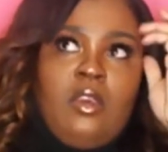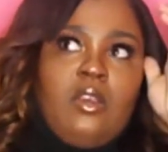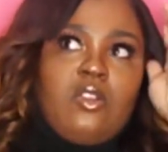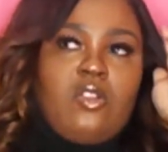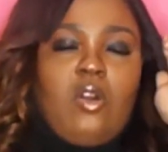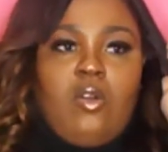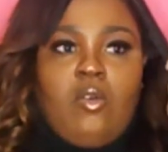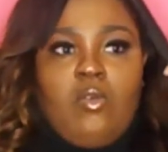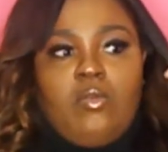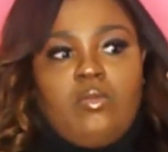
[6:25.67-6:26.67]

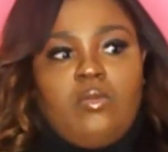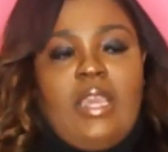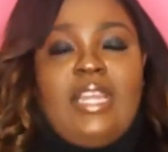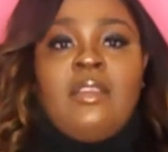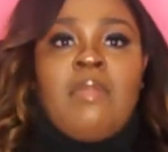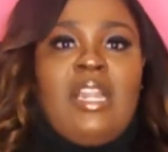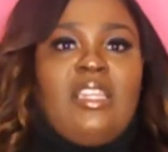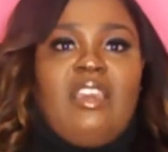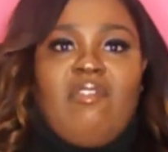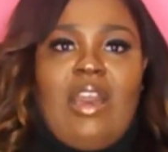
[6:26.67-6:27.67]
So, and then my
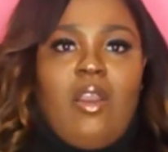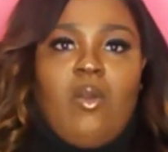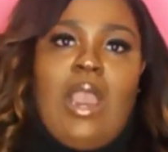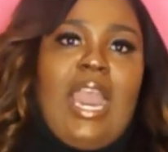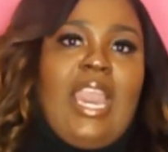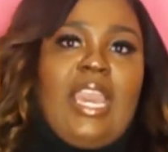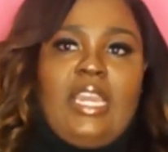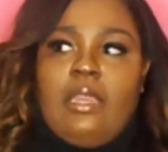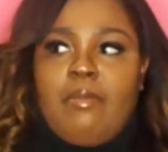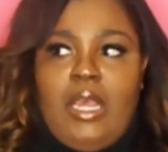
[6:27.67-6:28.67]
leave out, I
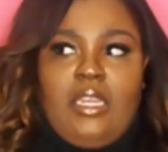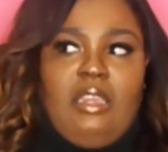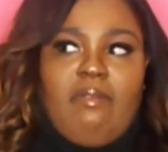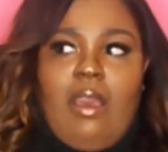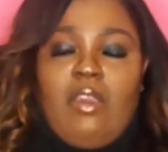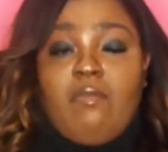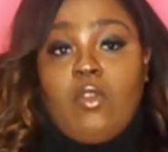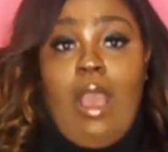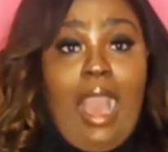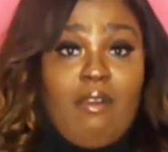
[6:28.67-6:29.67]
hated my leave out, even though
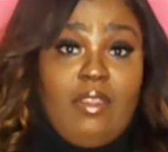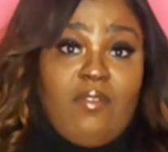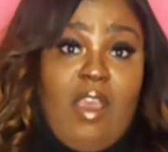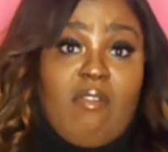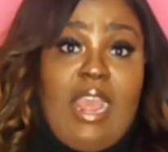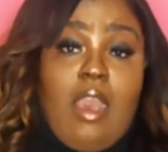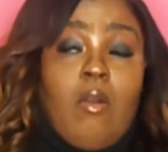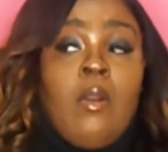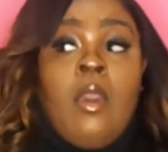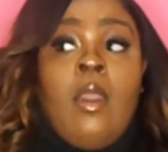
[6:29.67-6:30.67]
I have leave out now.
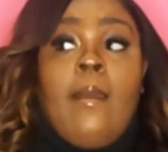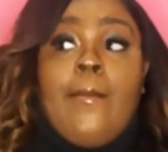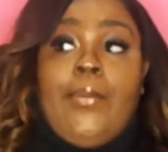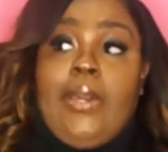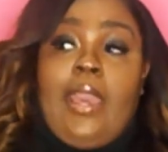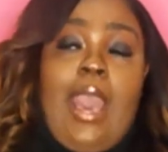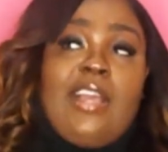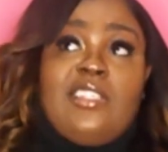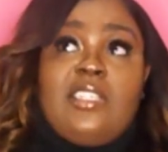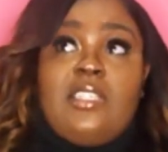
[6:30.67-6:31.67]
But I
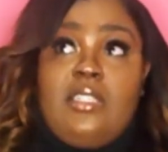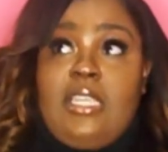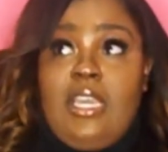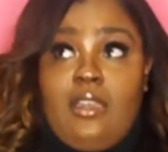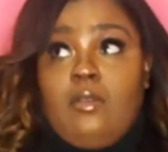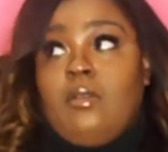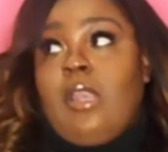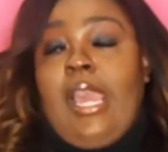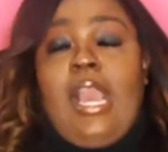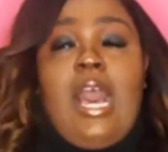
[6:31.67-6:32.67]
just didn't,
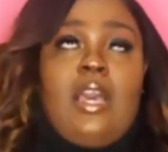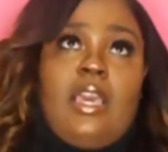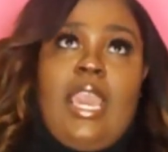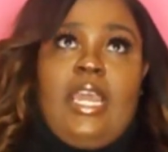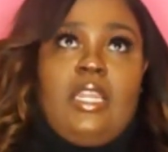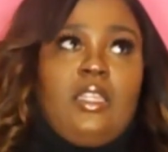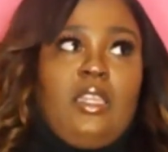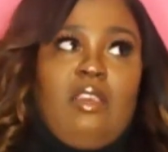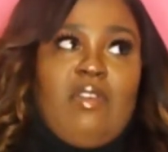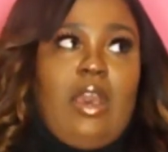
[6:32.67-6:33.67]
like, I hated the
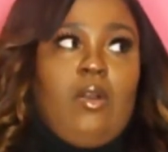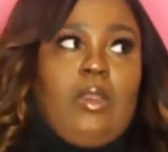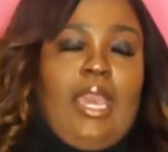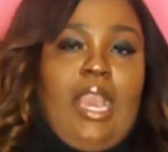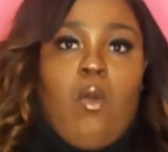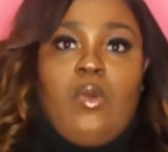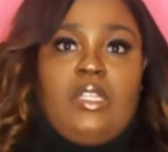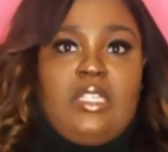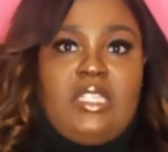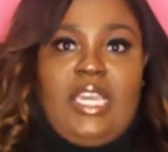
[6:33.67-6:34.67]
leave out. Like, I wanted
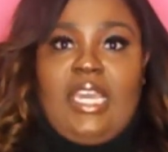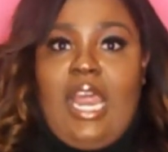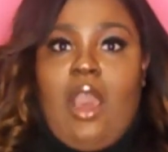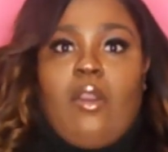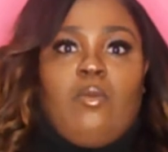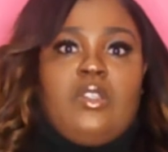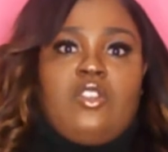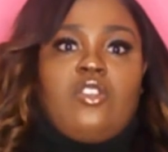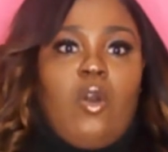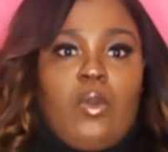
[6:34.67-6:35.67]
to take it out. It was a
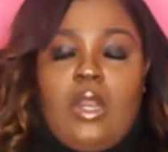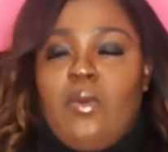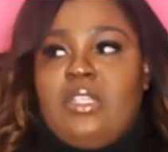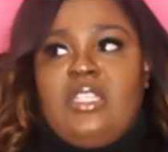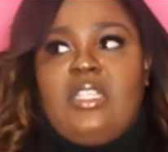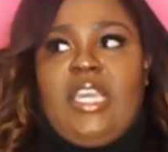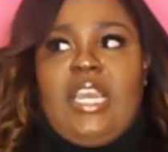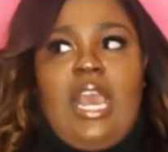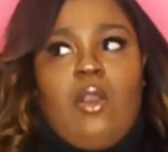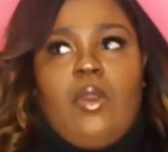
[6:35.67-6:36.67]
sewing. I wanted to take it
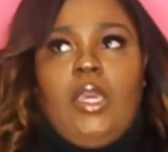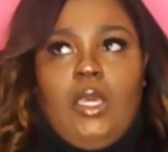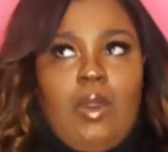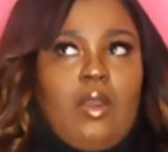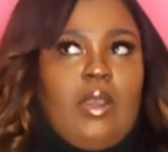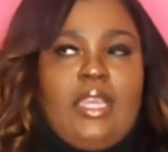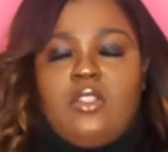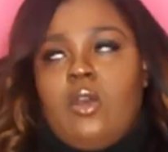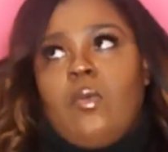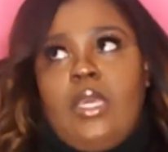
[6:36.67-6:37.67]
out. Ew, I don't like
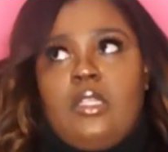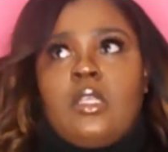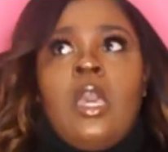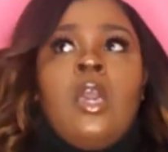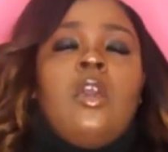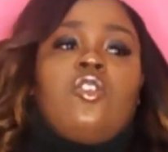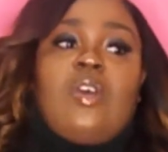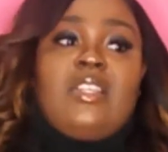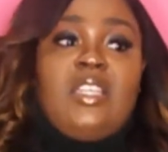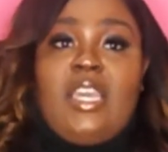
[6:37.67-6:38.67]
sewings. So I
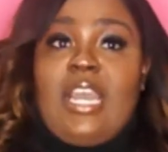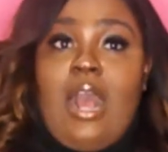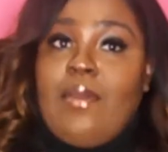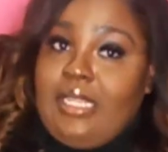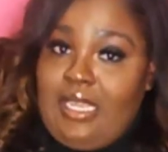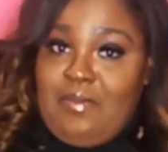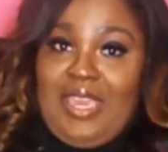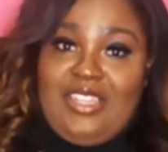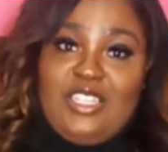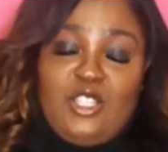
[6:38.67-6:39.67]
took it out and then
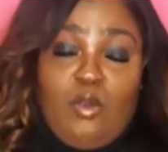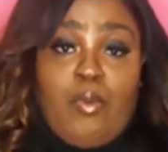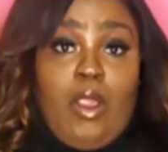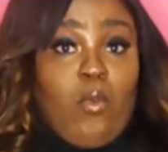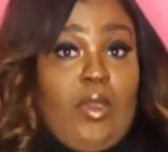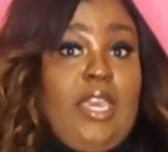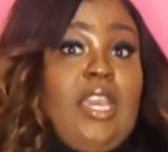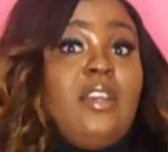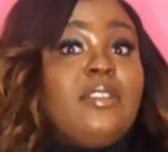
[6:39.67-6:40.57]
made this U-part wig.